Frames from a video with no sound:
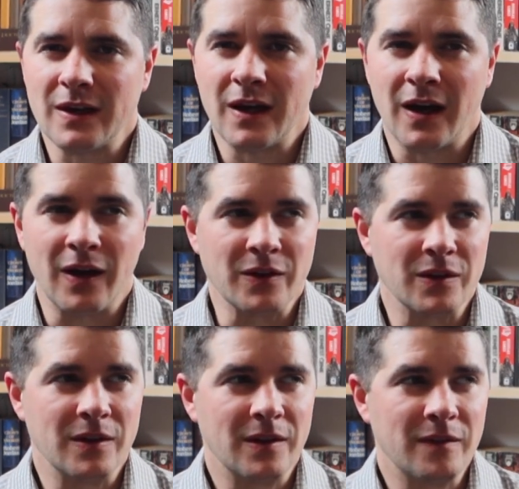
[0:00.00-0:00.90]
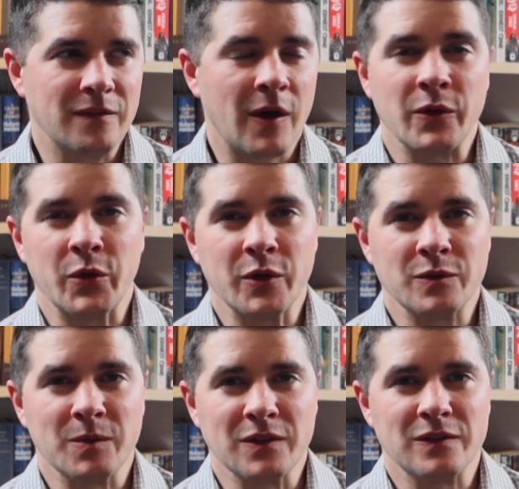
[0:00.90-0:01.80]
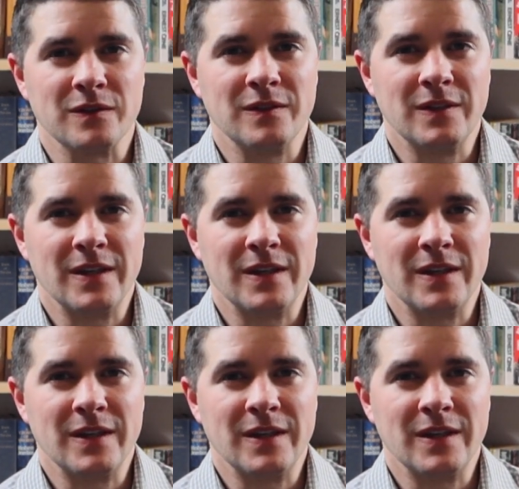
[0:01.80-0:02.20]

Father Christmas?